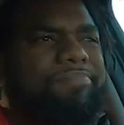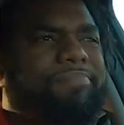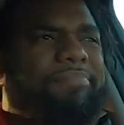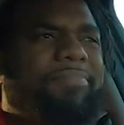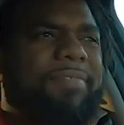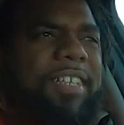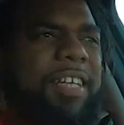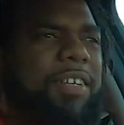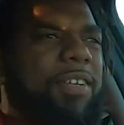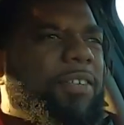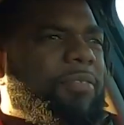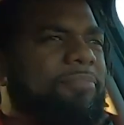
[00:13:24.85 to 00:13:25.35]

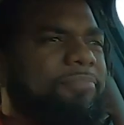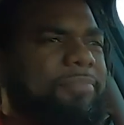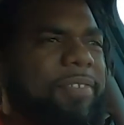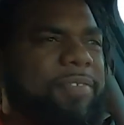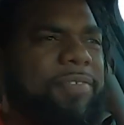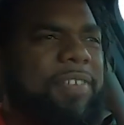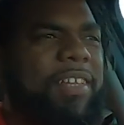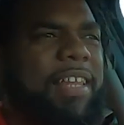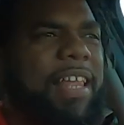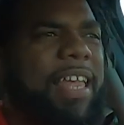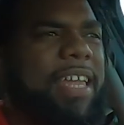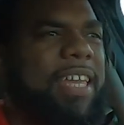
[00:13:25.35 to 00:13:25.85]
You know,
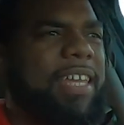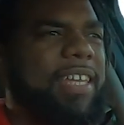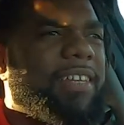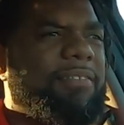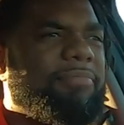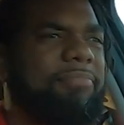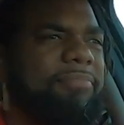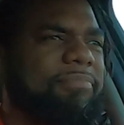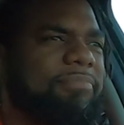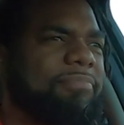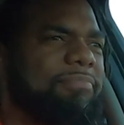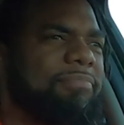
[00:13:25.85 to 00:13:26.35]
if you like it,
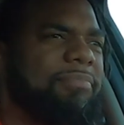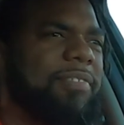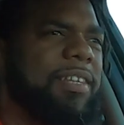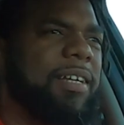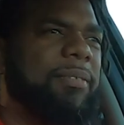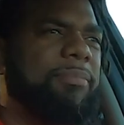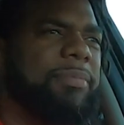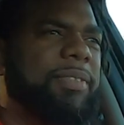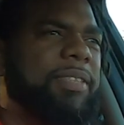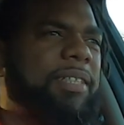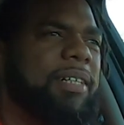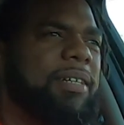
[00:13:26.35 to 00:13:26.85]

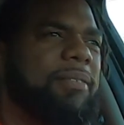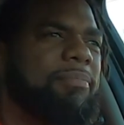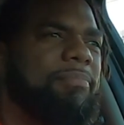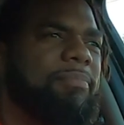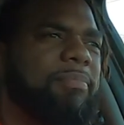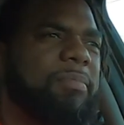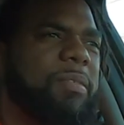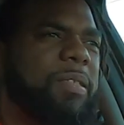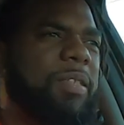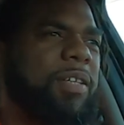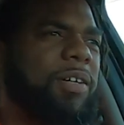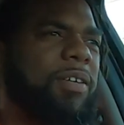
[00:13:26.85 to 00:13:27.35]
thumbs up.
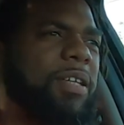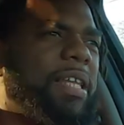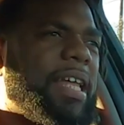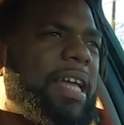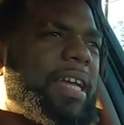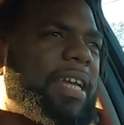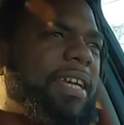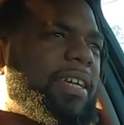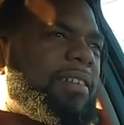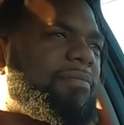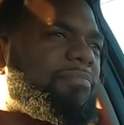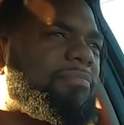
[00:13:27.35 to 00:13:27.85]
If you don't
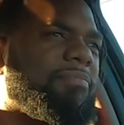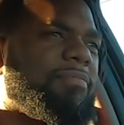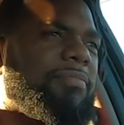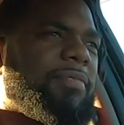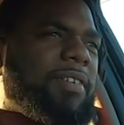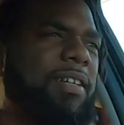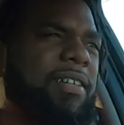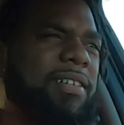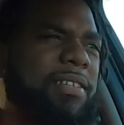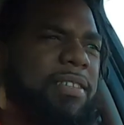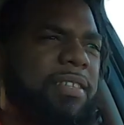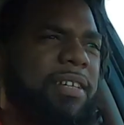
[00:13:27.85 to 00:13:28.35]
like it,
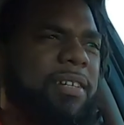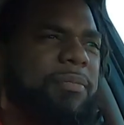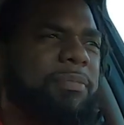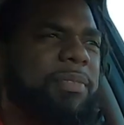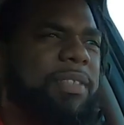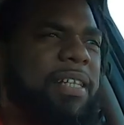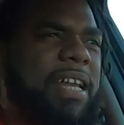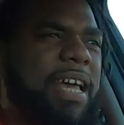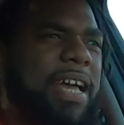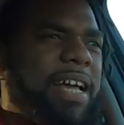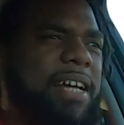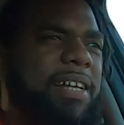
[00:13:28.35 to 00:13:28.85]
thumbs
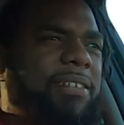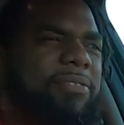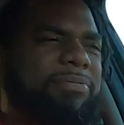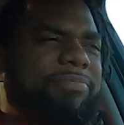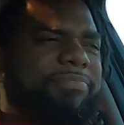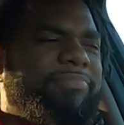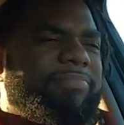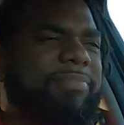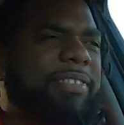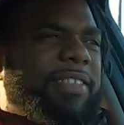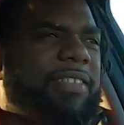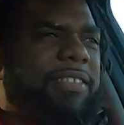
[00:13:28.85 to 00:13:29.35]

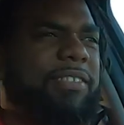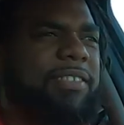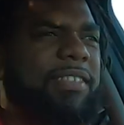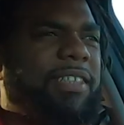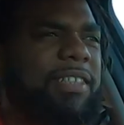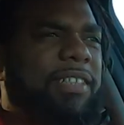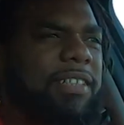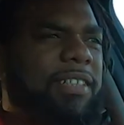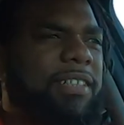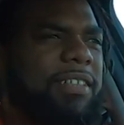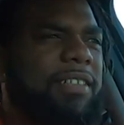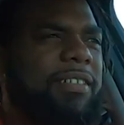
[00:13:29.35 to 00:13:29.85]
down. Just,
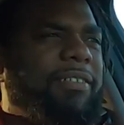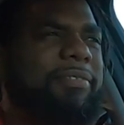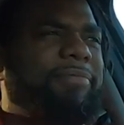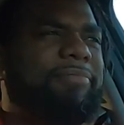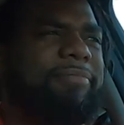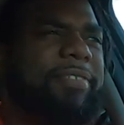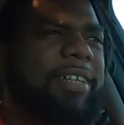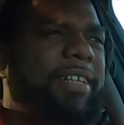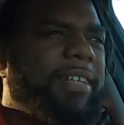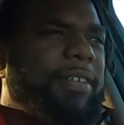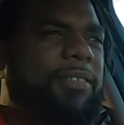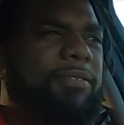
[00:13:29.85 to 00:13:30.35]

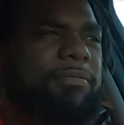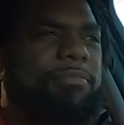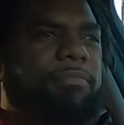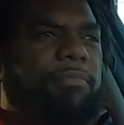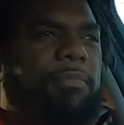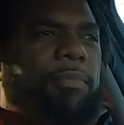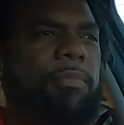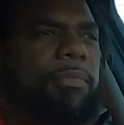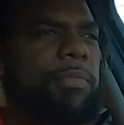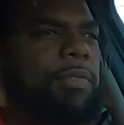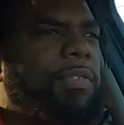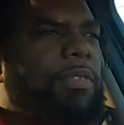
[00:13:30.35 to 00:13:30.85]
you
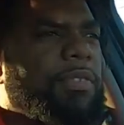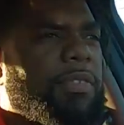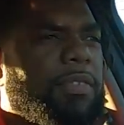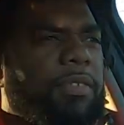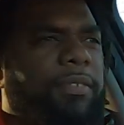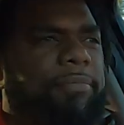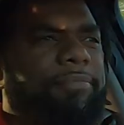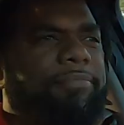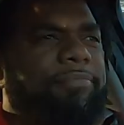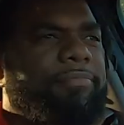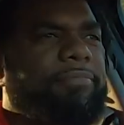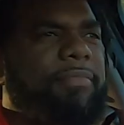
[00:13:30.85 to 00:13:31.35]
know,
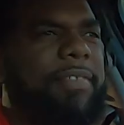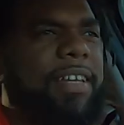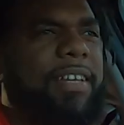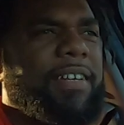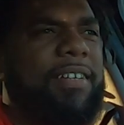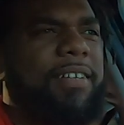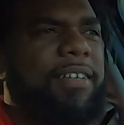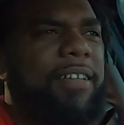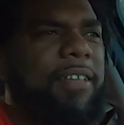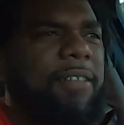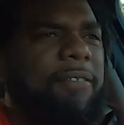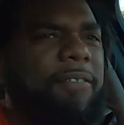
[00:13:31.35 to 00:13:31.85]

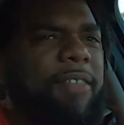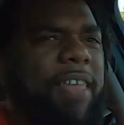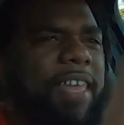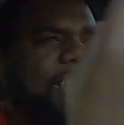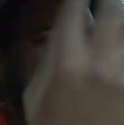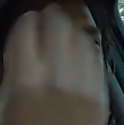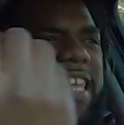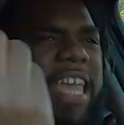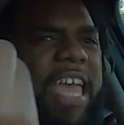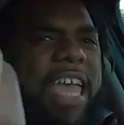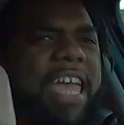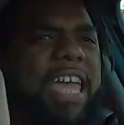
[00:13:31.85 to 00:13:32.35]

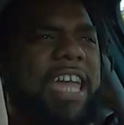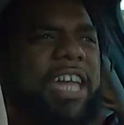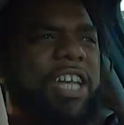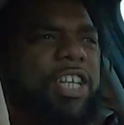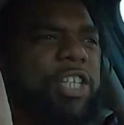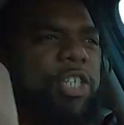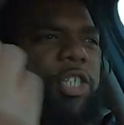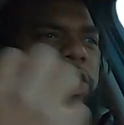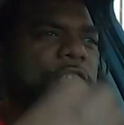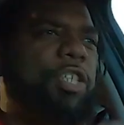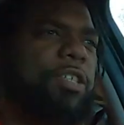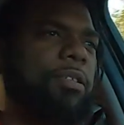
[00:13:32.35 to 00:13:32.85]

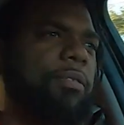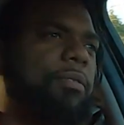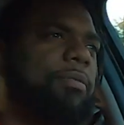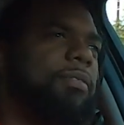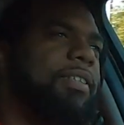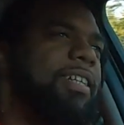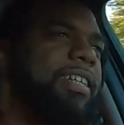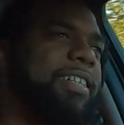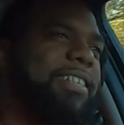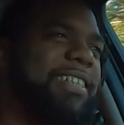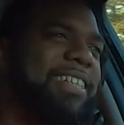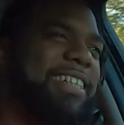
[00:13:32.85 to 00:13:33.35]
engage.
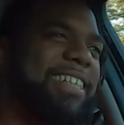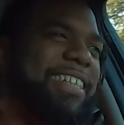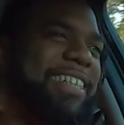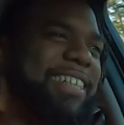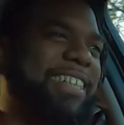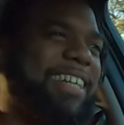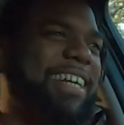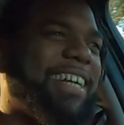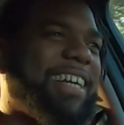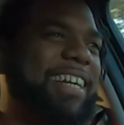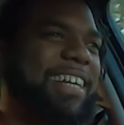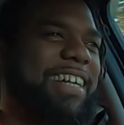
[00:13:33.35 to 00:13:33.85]

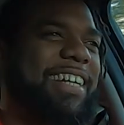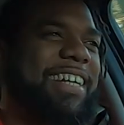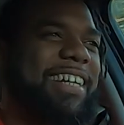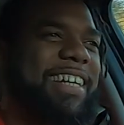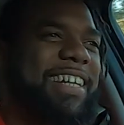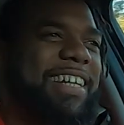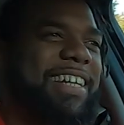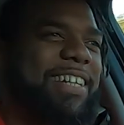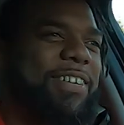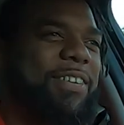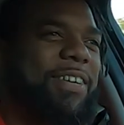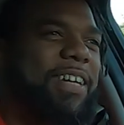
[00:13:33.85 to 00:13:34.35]

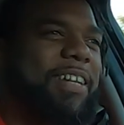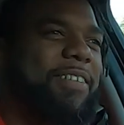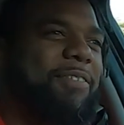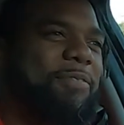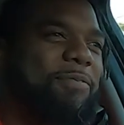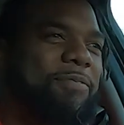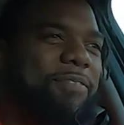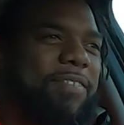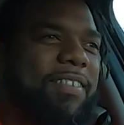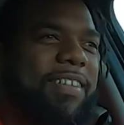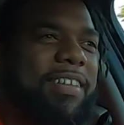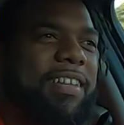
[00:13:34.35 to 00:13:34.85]
Anyway,
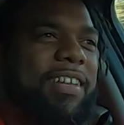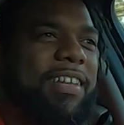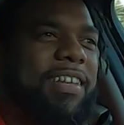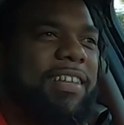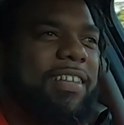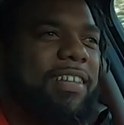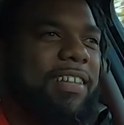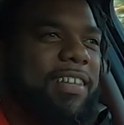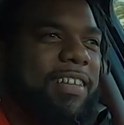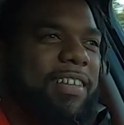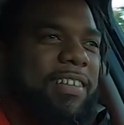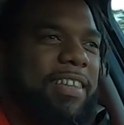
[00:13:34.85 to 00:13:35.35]

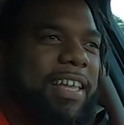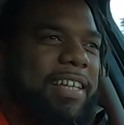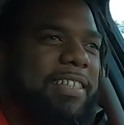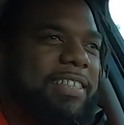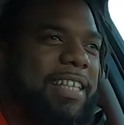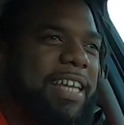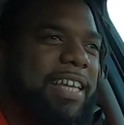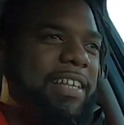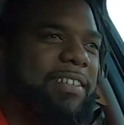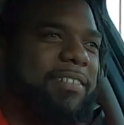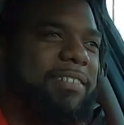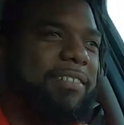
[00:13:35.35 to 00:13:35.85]
thanks
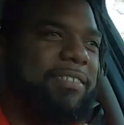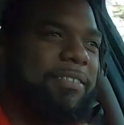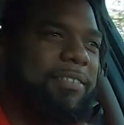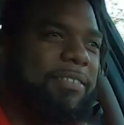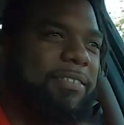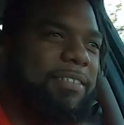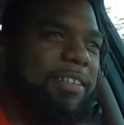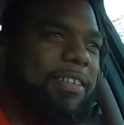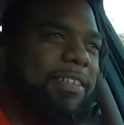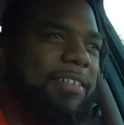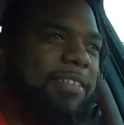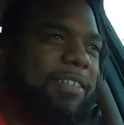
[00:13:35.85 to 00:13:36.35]
again.
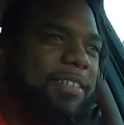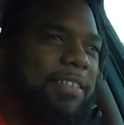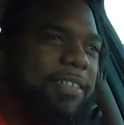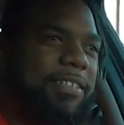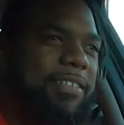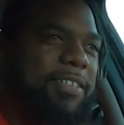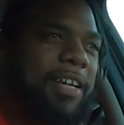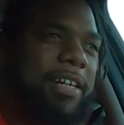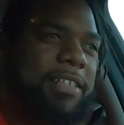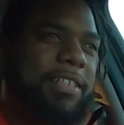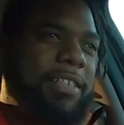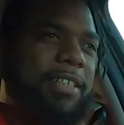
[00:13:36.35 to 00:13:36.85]

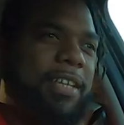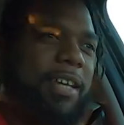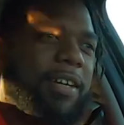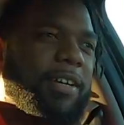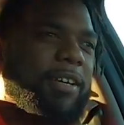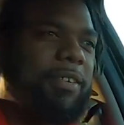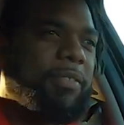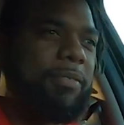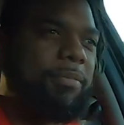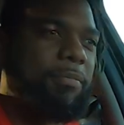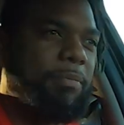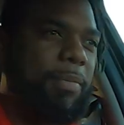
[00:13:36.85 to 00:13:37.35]
Talk to you later.
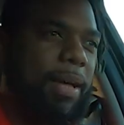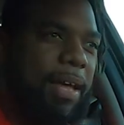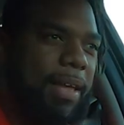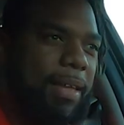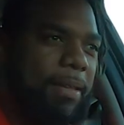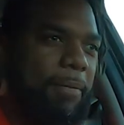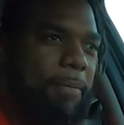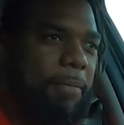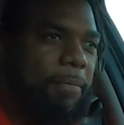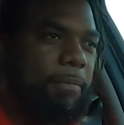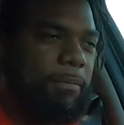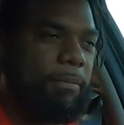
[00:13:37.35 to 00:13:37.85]
Bye.